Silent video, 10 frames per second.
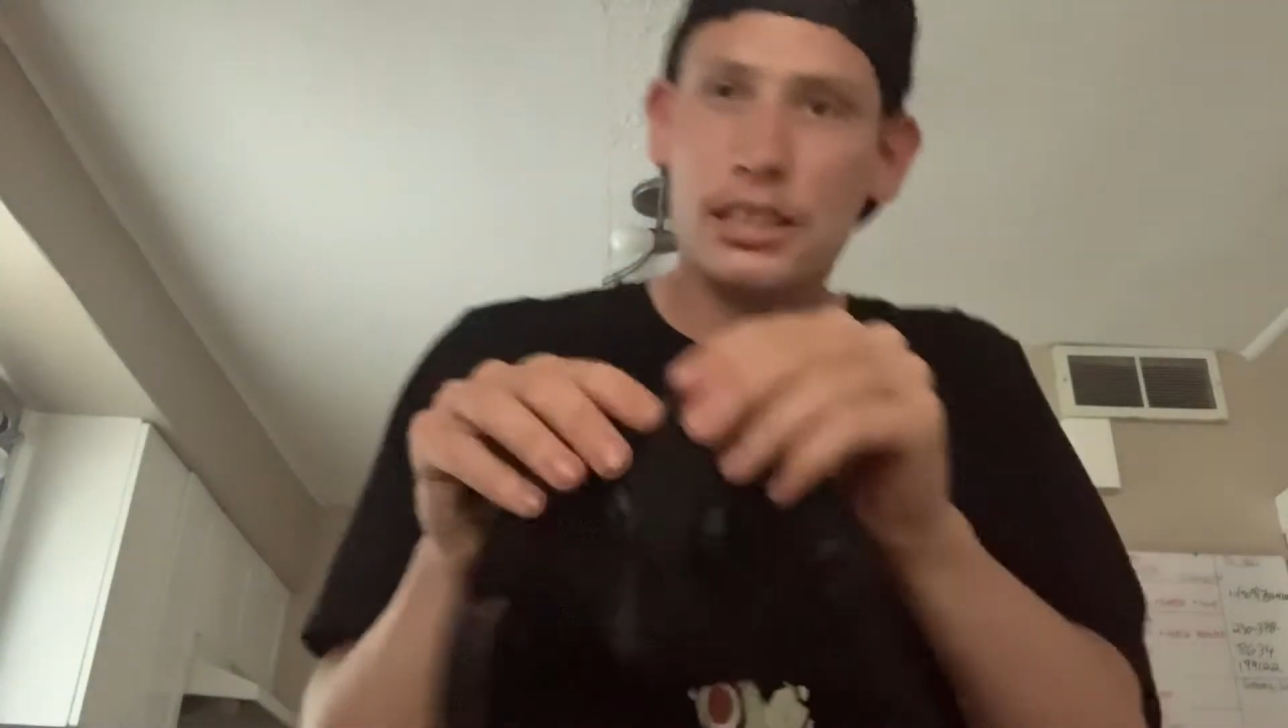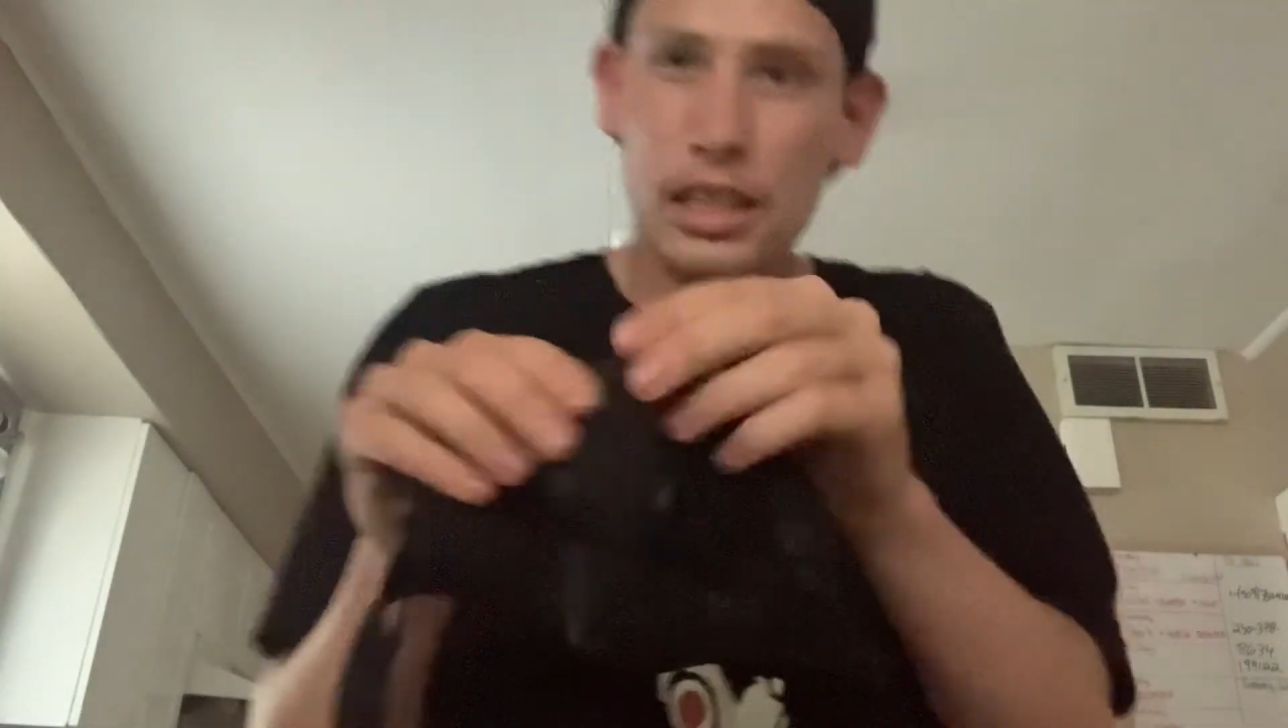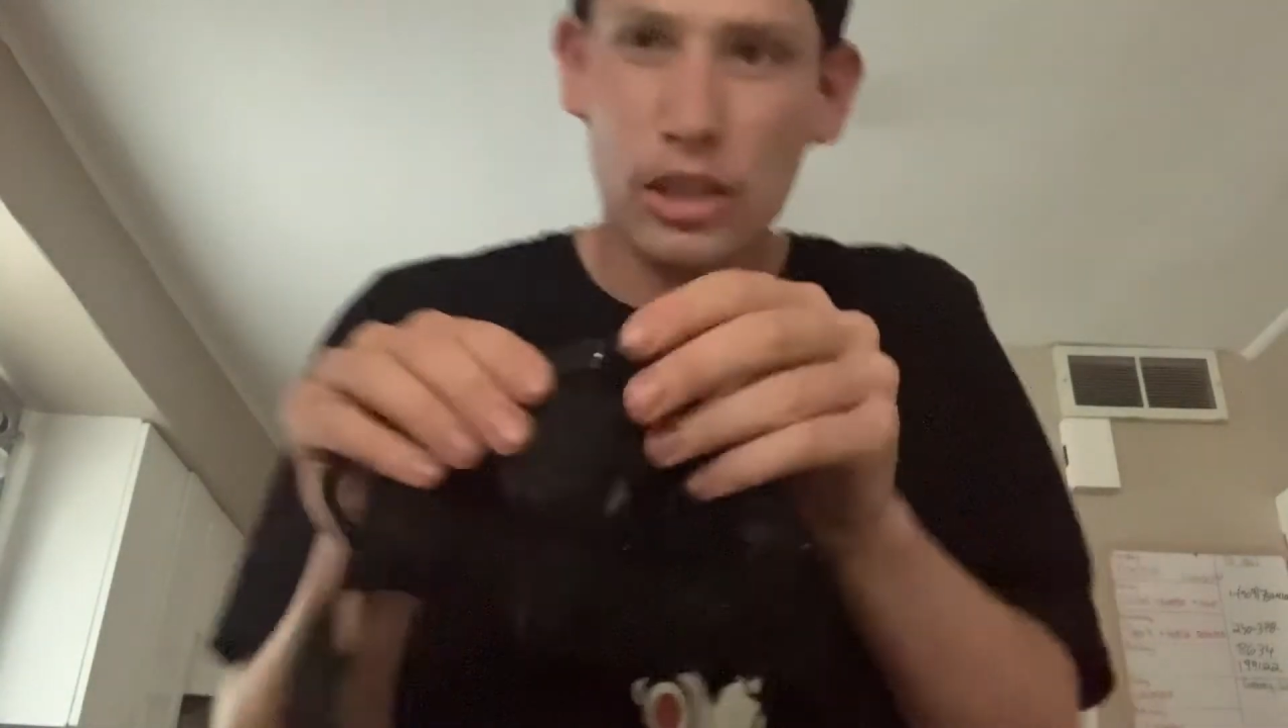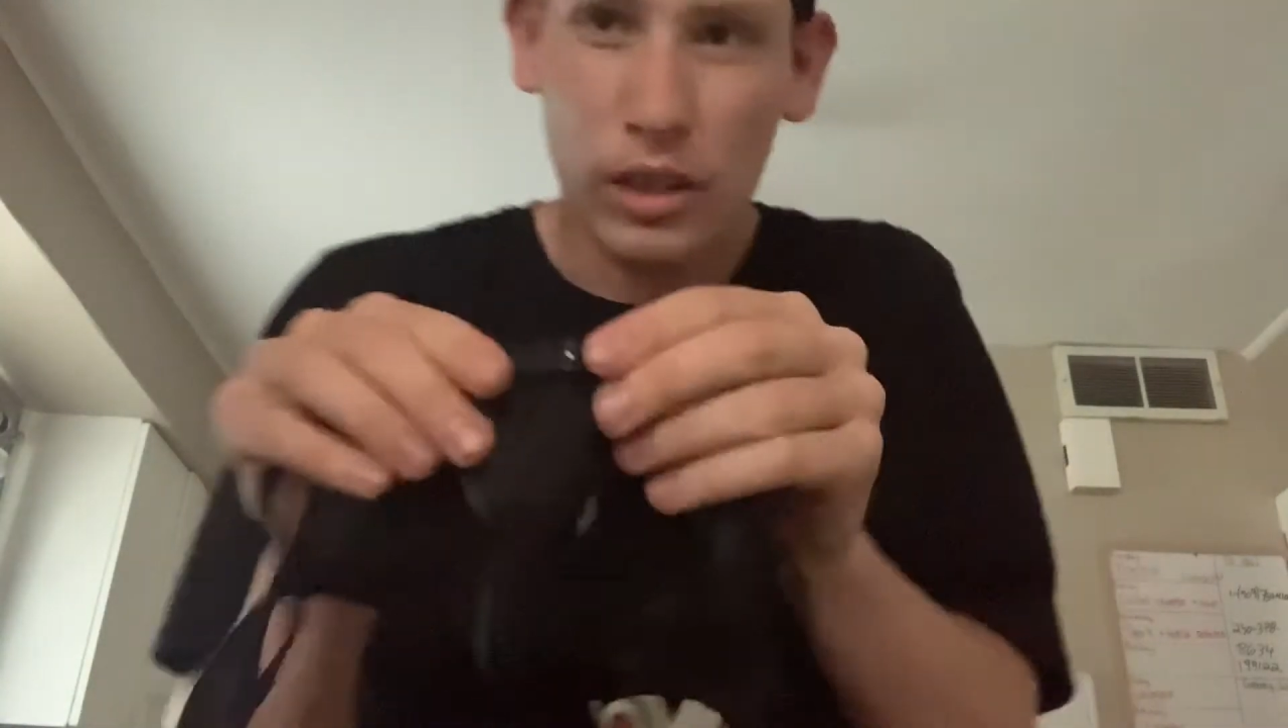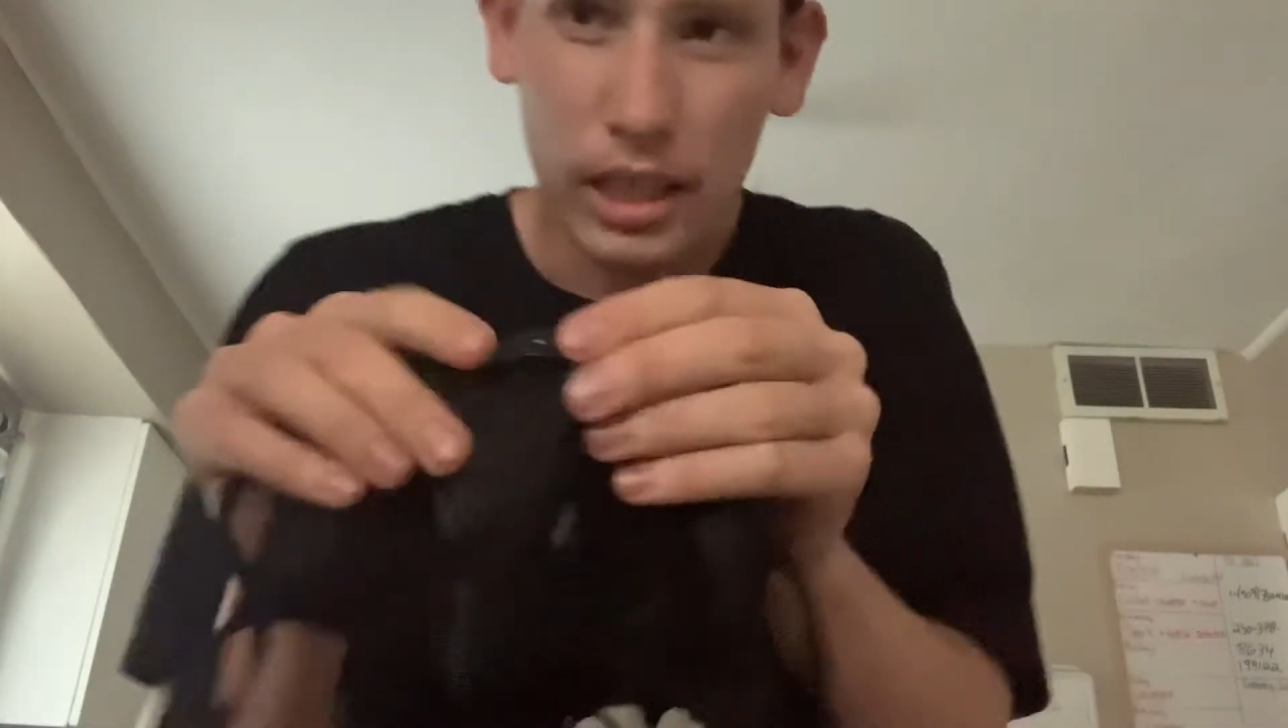
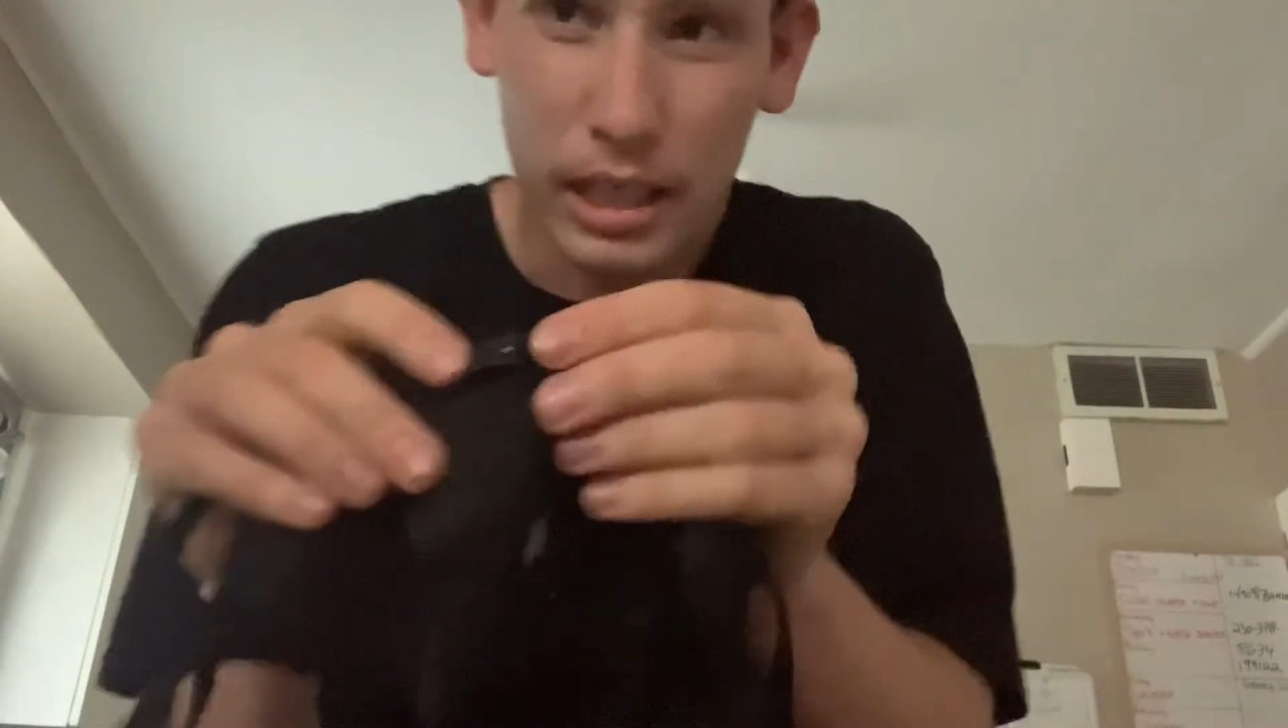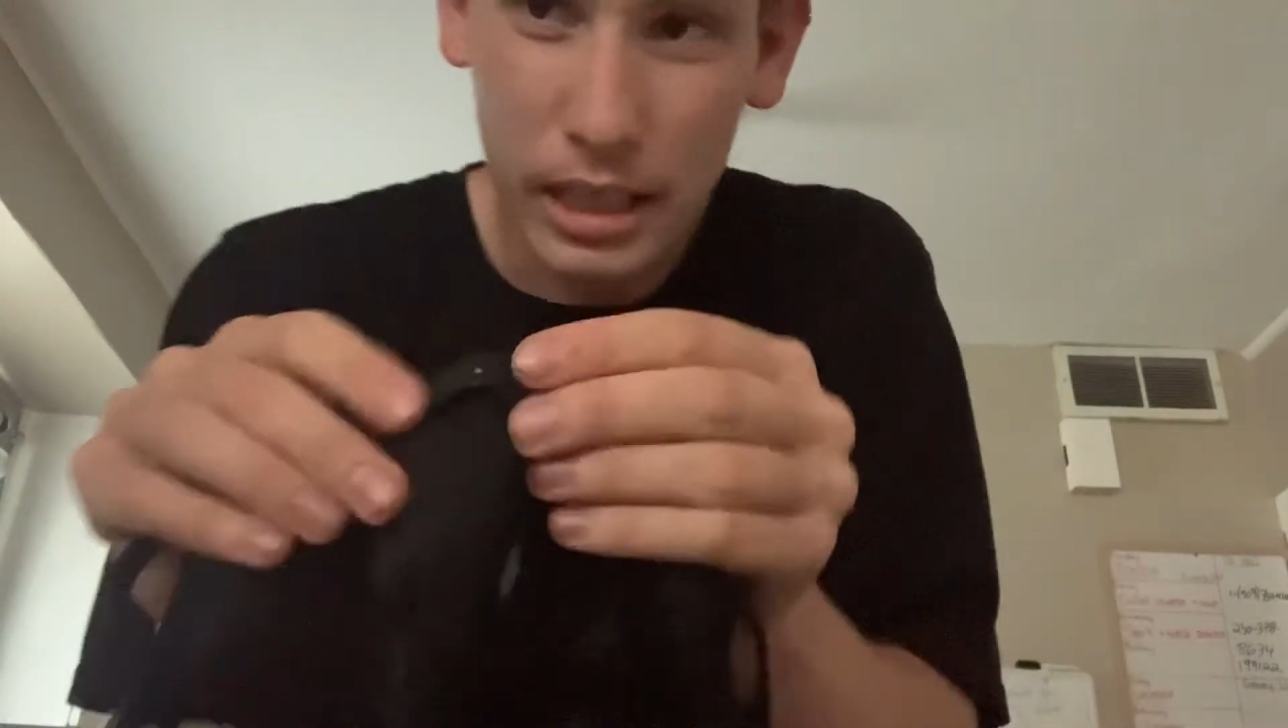thing right